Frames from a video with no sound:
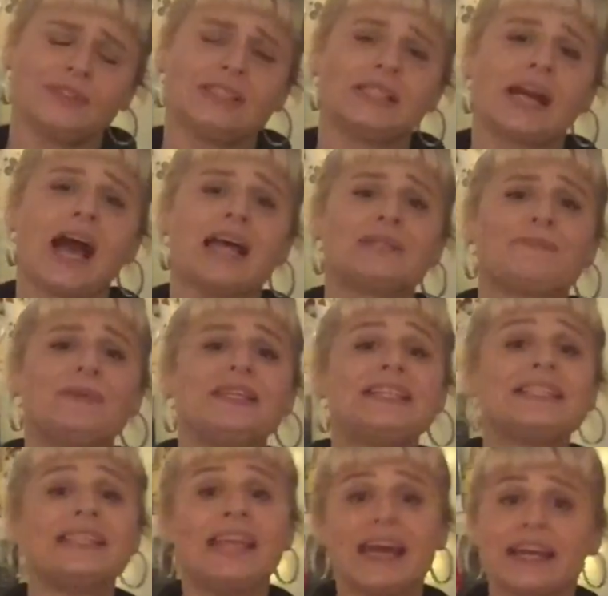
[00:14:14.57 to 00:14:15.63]
Guys,
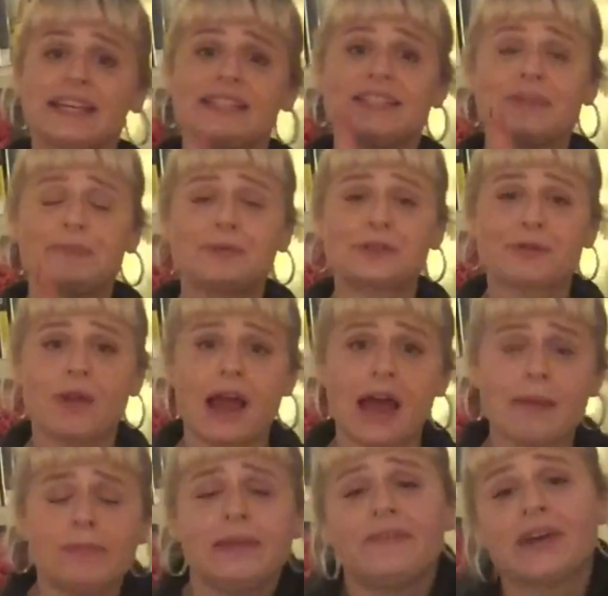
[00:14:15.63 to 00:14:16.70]
please like and
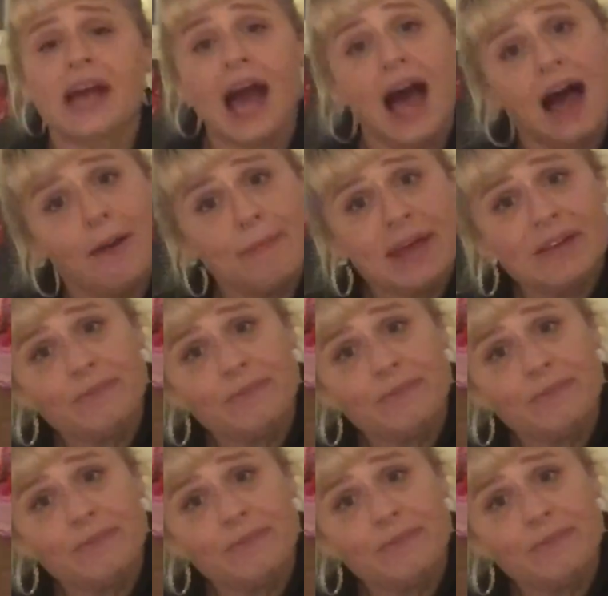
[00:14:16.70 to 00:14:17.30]
subscribe. Leave a comment.